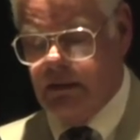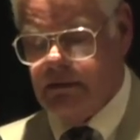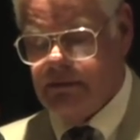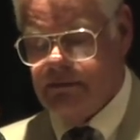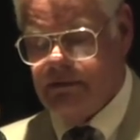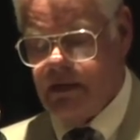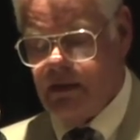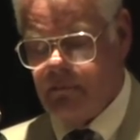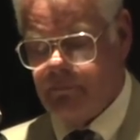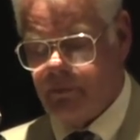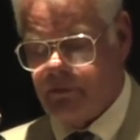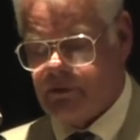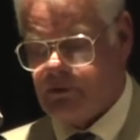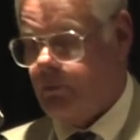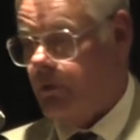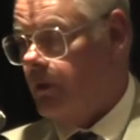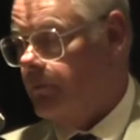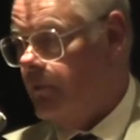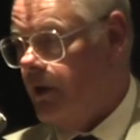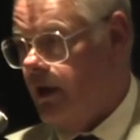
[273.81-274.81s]
10 per
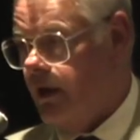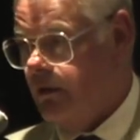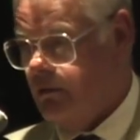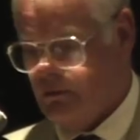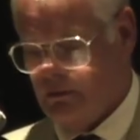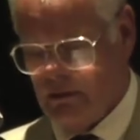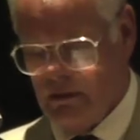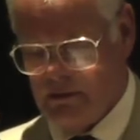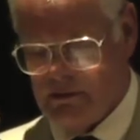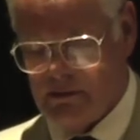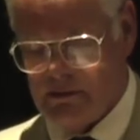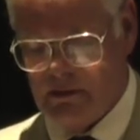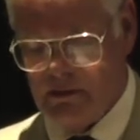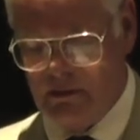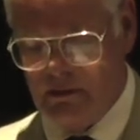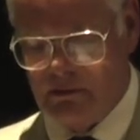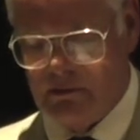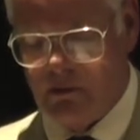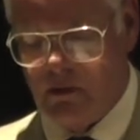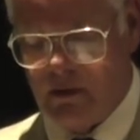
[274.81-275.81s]
square mile is
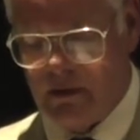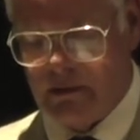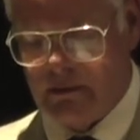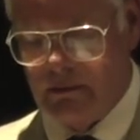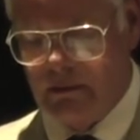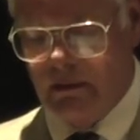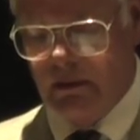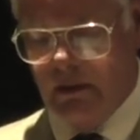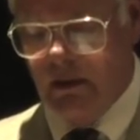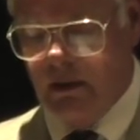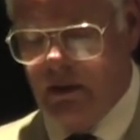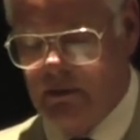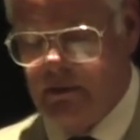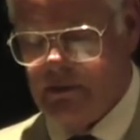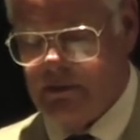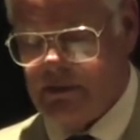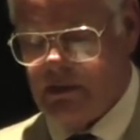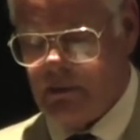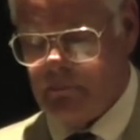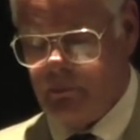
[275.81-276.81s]
the target, the
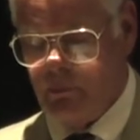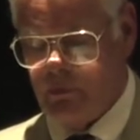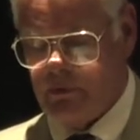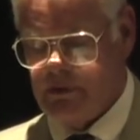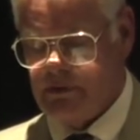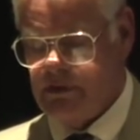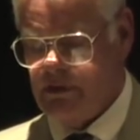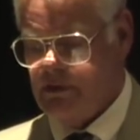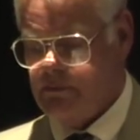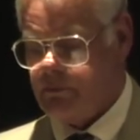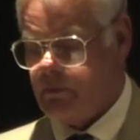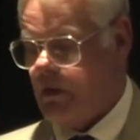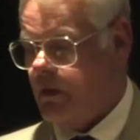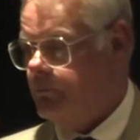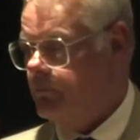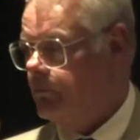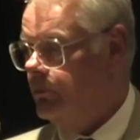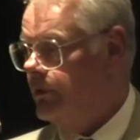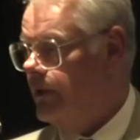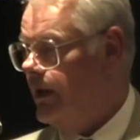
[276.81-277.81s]
tick-borne disease
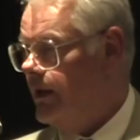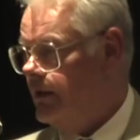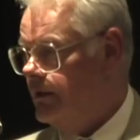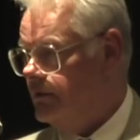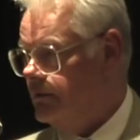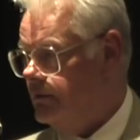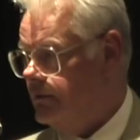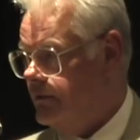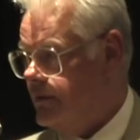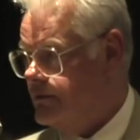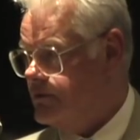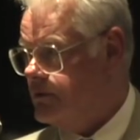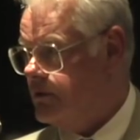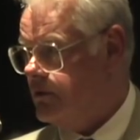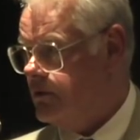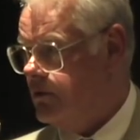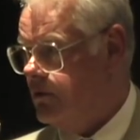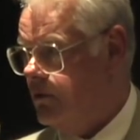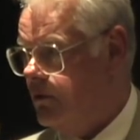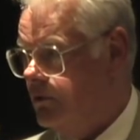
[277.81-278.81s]
problem would end. That's our
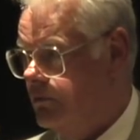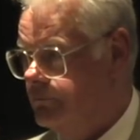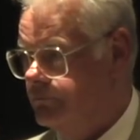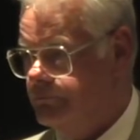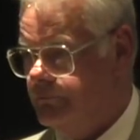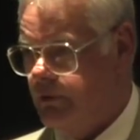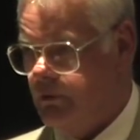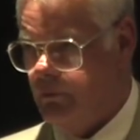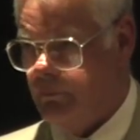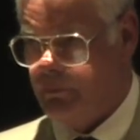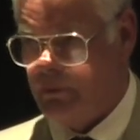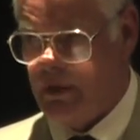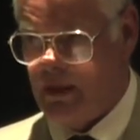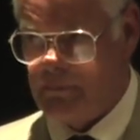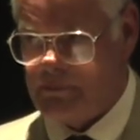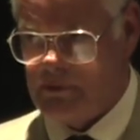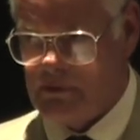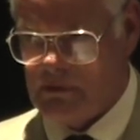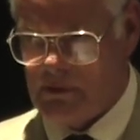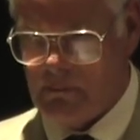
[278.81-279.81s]
goal.
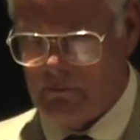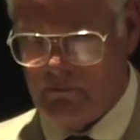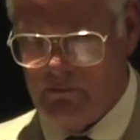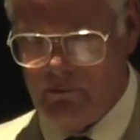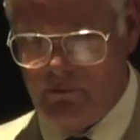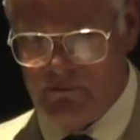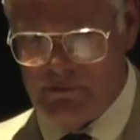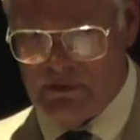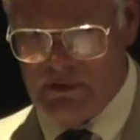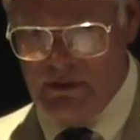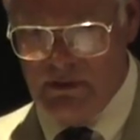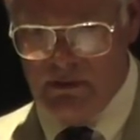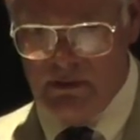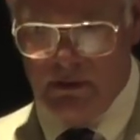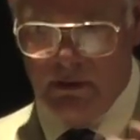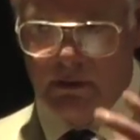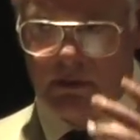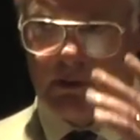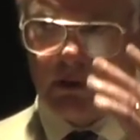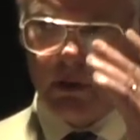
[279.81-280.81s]
Perhaps some of you have seen
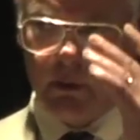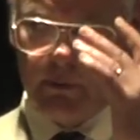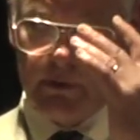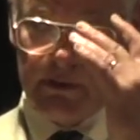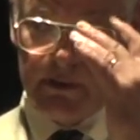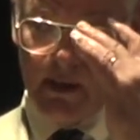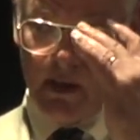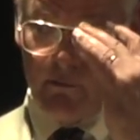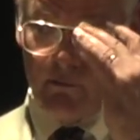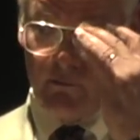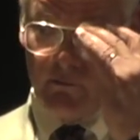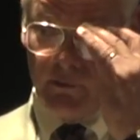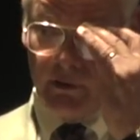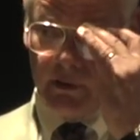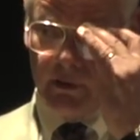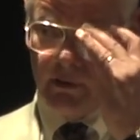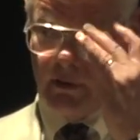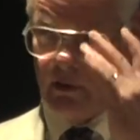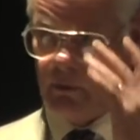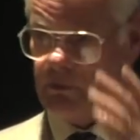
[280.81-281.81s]
the Kirby Stafford
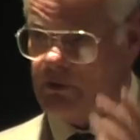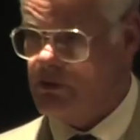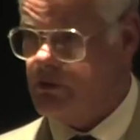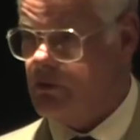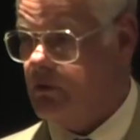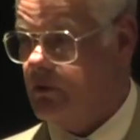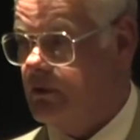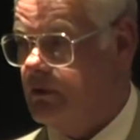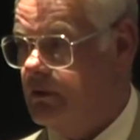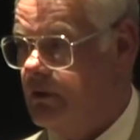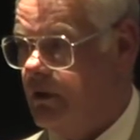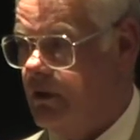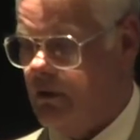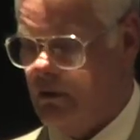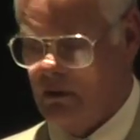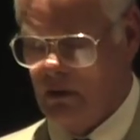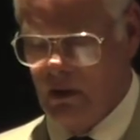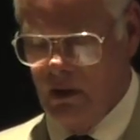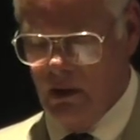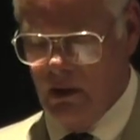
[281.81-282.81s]
video that I was showing
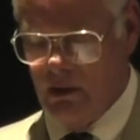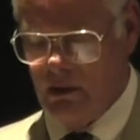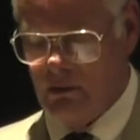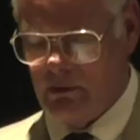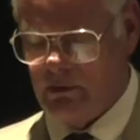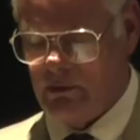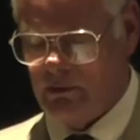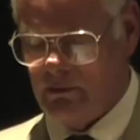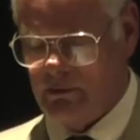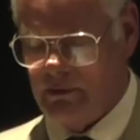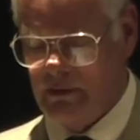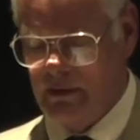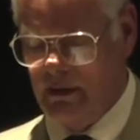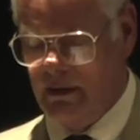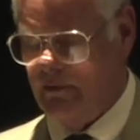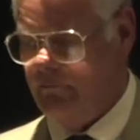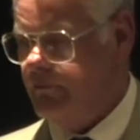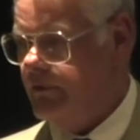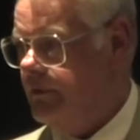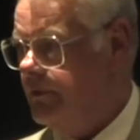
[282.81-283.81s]
earlier in the
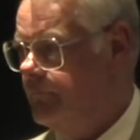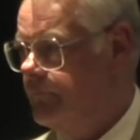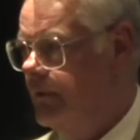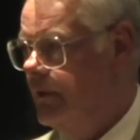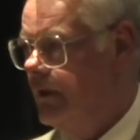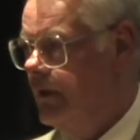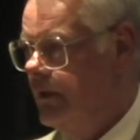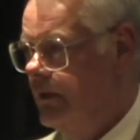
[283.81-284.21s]
evening.